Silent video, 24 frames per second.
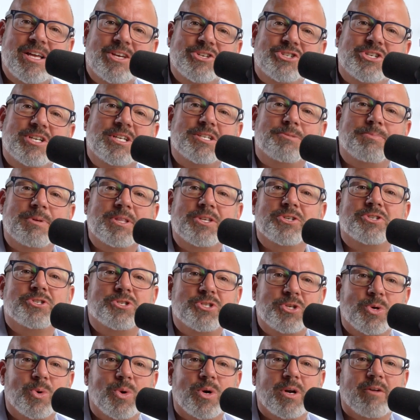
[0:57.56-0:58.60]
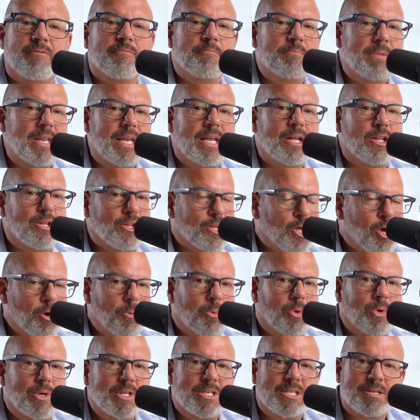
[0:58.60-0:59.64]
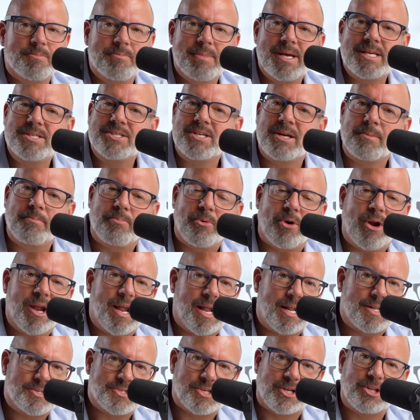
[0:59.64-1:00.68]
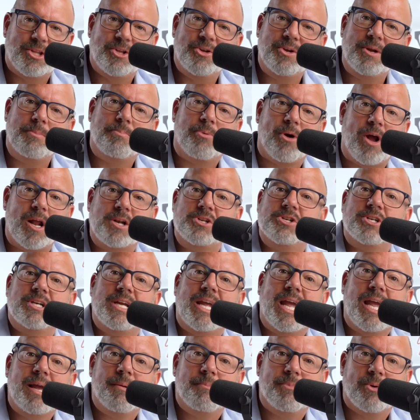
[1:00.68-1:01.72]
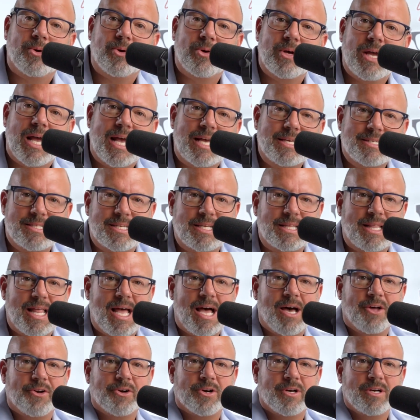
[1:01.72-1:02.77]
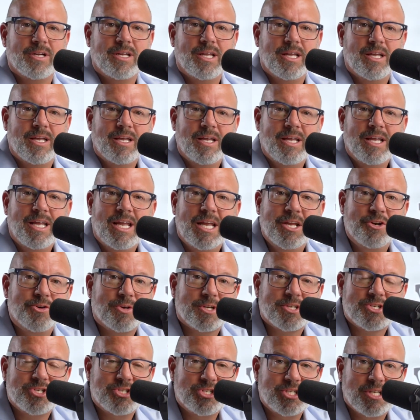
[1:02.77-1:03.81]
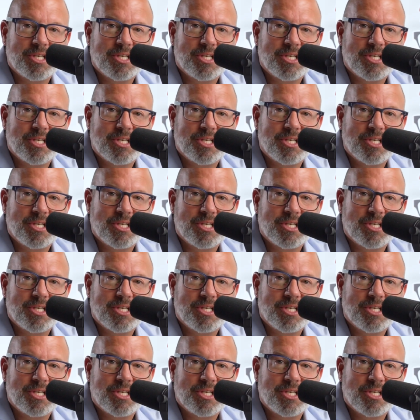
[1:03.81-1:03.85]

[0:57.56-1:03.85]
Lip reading: She has been the steward of many global and domestic brands, including Procter & Gamble, Estee Lauder, Hendrick's